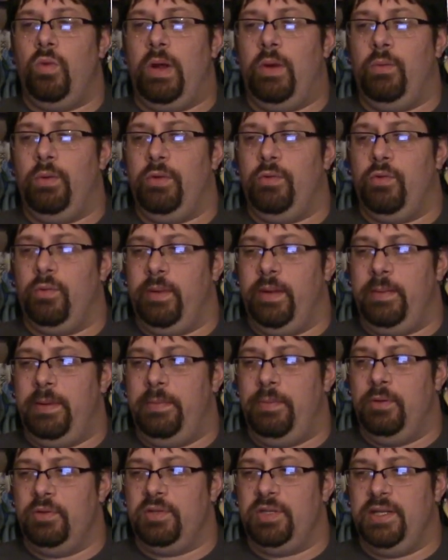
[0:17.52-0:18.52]
would normally be
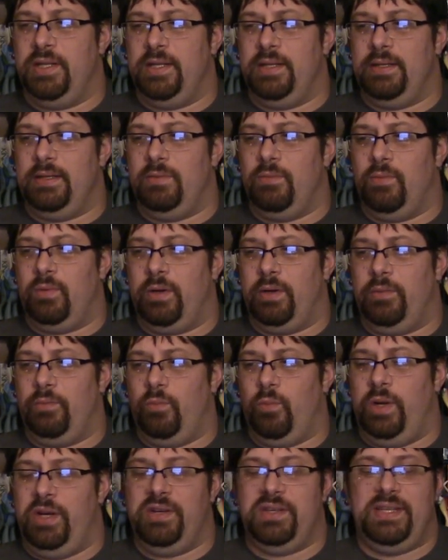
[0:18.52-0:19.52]
posting it, when,
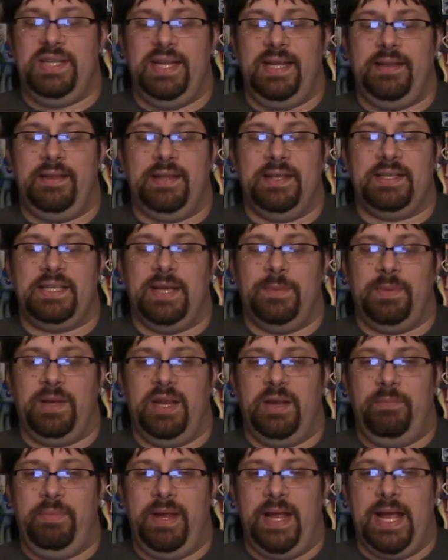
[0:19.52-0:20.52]
when you're seeing this, I'm
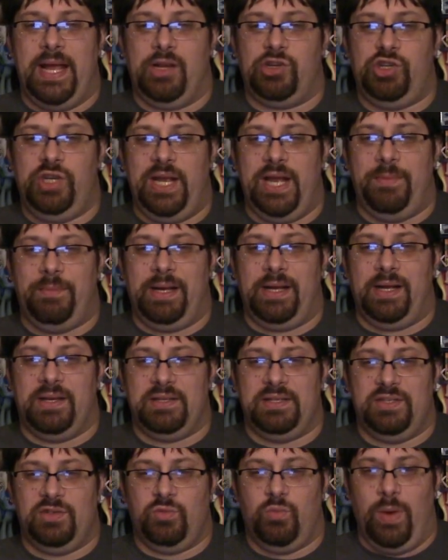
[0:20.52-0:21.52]
going to be actually at my
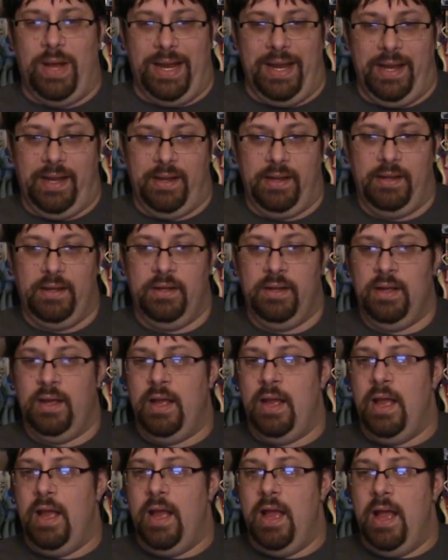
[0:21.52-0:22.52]
cousin's wedding.
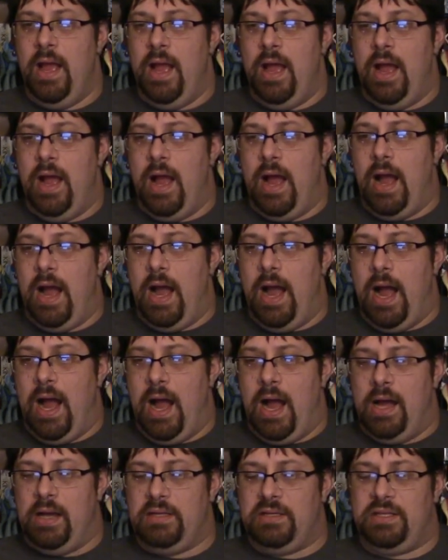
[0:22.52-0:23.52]

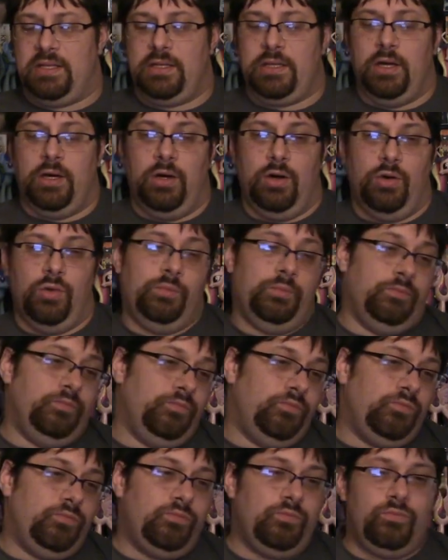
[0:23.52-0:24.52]
Uh, so,
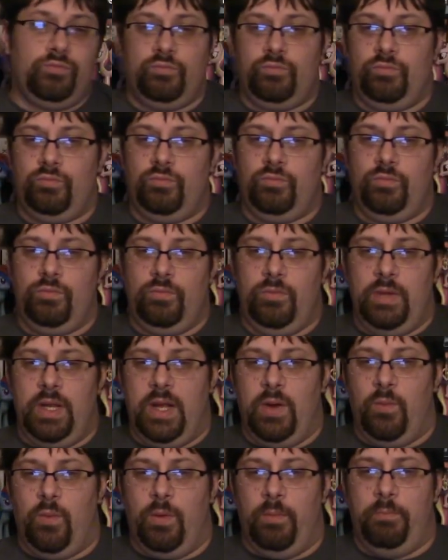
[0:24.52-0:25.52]

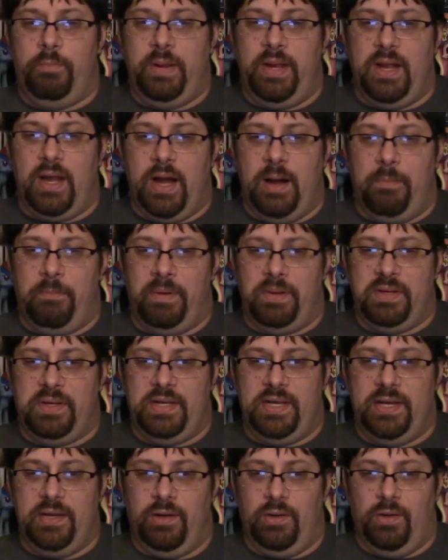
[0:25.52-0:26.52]
it won't be up
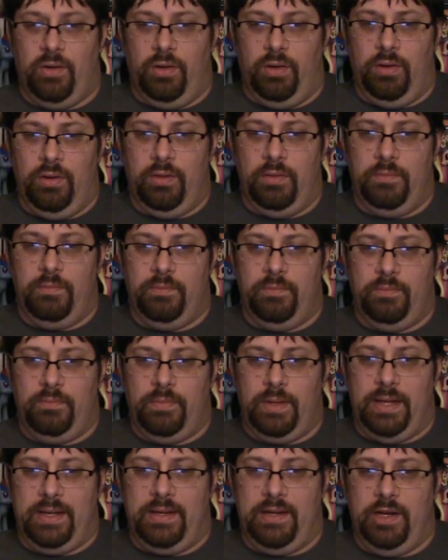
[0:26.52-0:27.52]
until
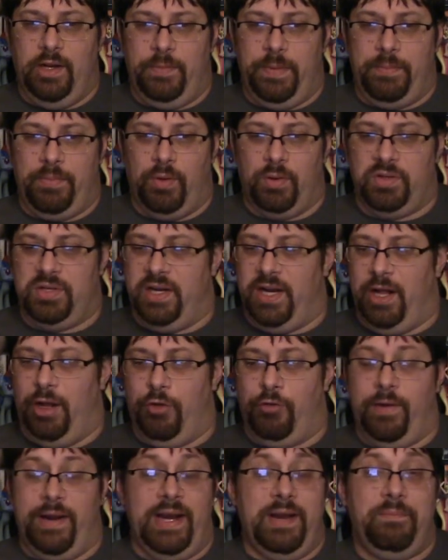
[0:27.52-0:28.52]
and it'll be posted. I'll
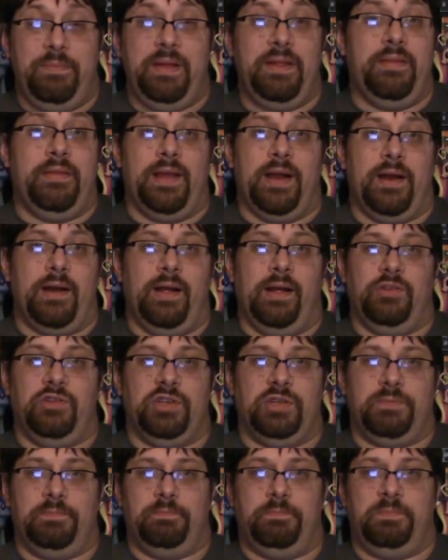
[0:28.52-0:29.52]
already be there. I'll
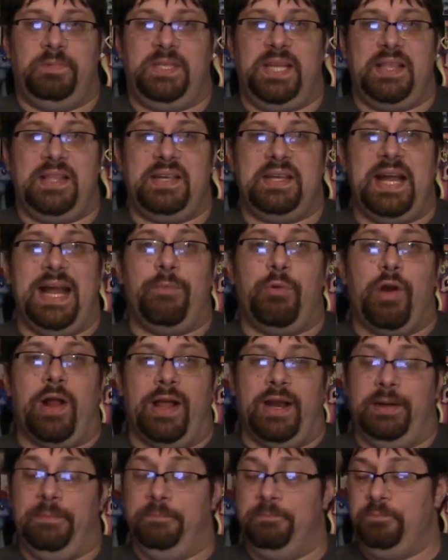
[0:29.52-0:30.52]
just set the timer
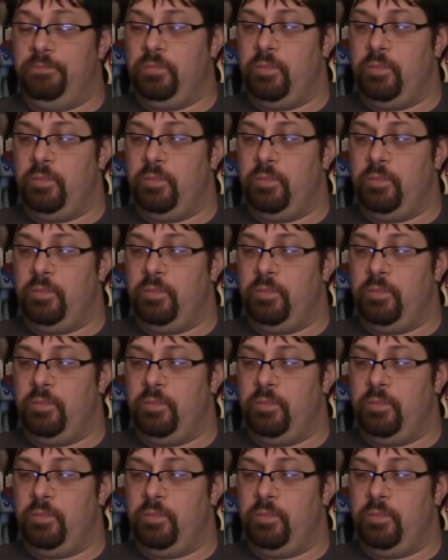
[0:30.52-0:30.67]
on it.